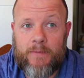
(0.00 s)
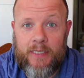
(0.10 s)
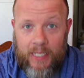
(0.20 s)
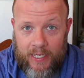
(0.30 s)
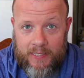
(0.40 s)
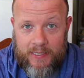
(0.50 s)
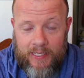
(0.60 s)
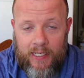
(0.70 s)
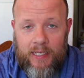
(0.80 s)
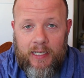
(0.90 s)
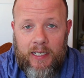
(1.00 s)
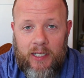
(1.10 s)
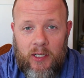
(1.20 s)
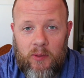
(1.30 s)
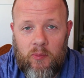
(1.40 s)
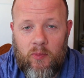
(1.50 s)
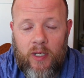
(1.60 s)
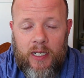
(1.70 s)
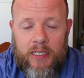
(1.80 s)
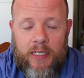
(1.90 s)
Yes.
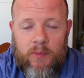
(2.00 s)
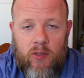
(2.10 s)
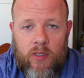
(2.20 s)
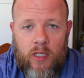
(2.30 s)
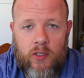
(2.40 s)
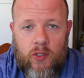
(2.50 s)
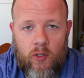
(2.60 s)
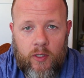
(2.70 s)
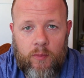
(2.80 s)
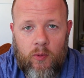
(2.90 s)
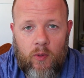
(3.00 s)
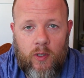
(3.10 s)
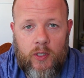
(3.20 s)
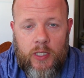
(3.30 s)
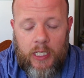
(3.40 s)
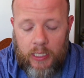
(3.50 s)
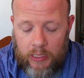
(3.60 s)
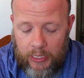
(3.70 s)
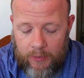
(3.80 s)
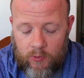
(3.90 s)
Anytime you touch circuit boards, any
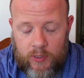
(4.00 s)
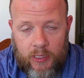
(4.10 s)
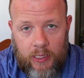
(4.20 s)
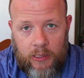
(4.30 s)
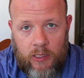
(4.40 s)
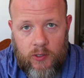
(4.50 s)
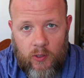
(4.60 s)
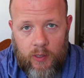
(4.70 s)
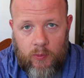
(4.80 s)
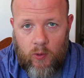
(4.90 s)
cables connected to circuit